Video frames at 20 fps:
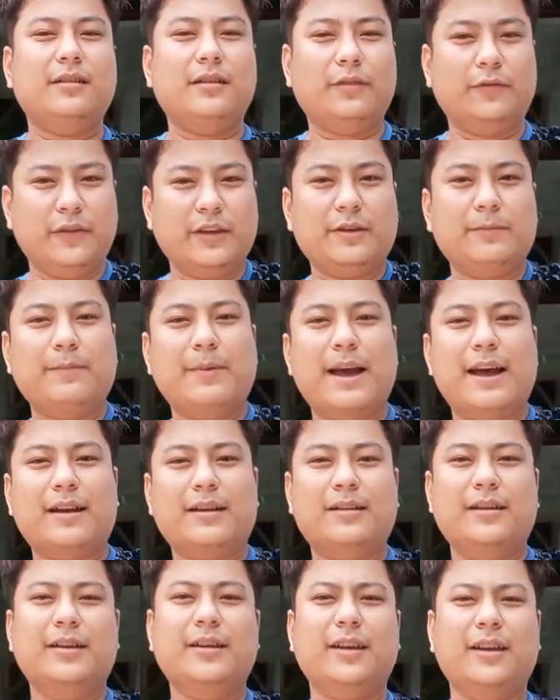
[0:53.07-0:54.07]
a week
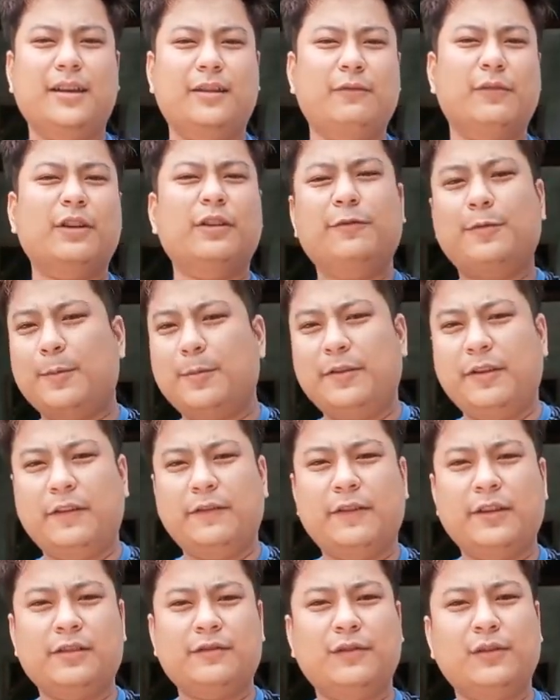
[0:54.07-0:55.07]
back in one of my
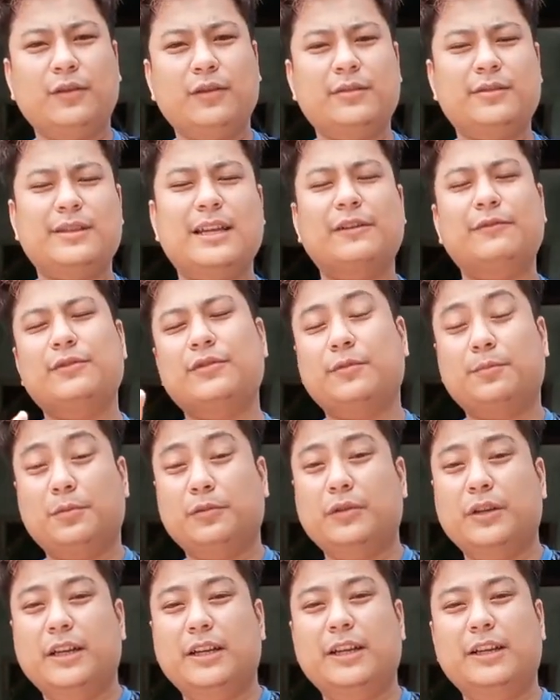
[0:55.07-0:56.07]
previous vlogs that was
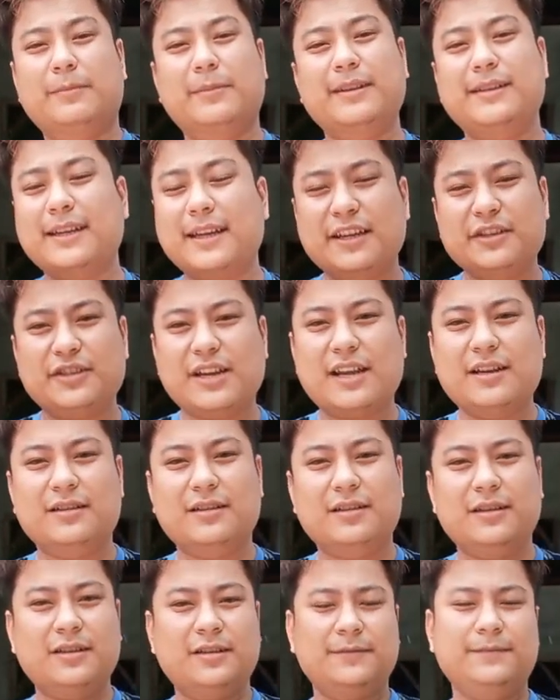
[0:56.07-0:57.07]
uploaded in my second
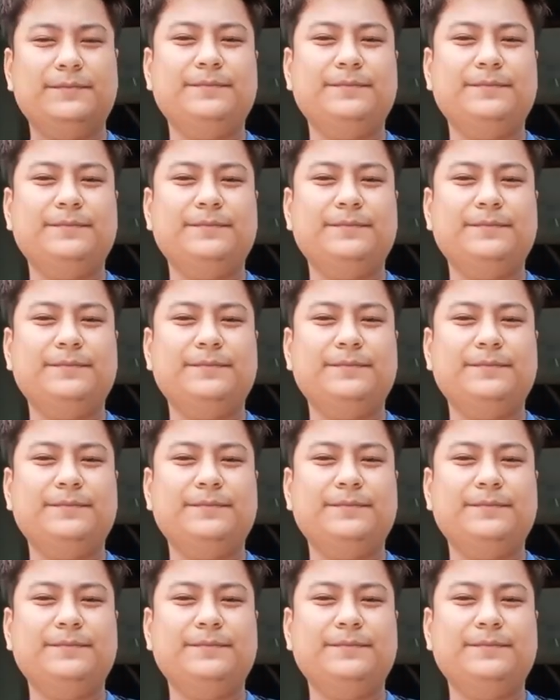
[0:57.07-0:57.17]
channel.